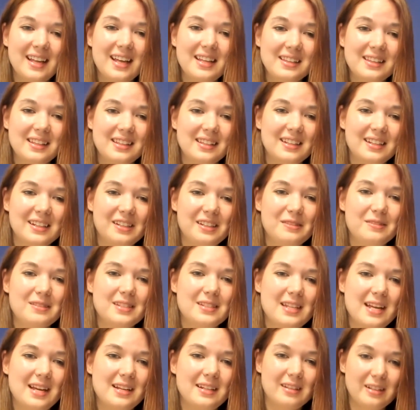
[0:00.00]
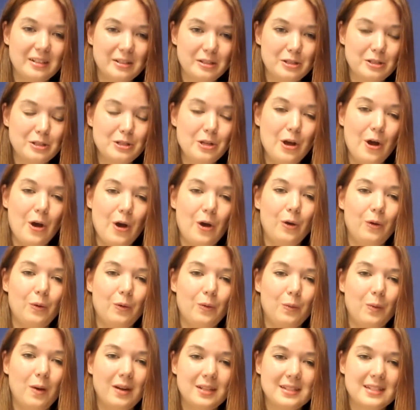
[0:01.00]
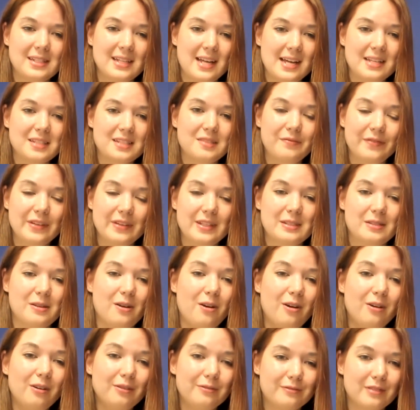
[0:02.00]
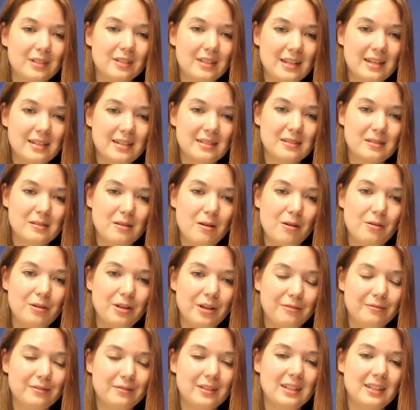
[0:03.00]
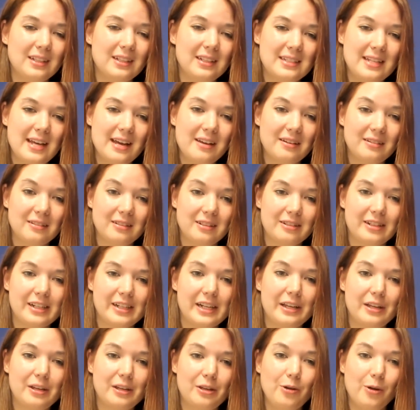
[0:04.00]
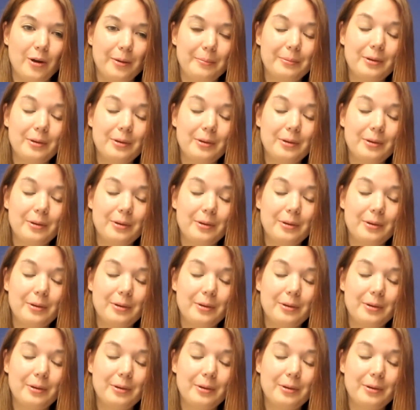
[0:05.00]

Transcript: and like you said, there's no one size fits all for this. So you're really tailoring your